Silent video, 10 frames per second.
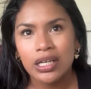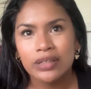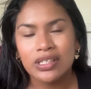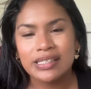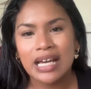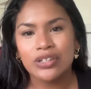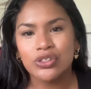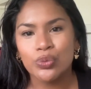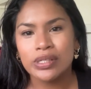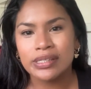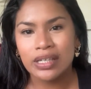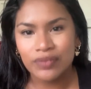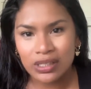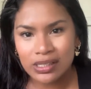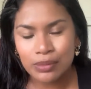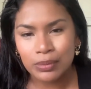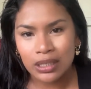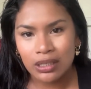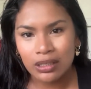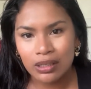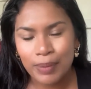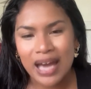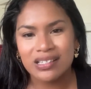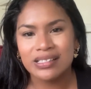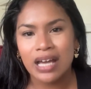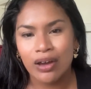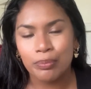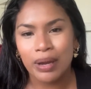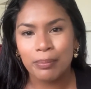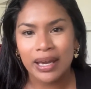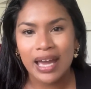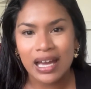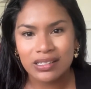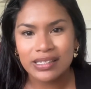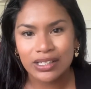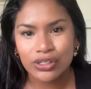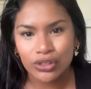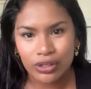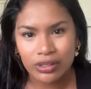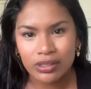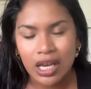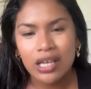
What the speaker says: This tattoo was given to me, passed down by my ancestors.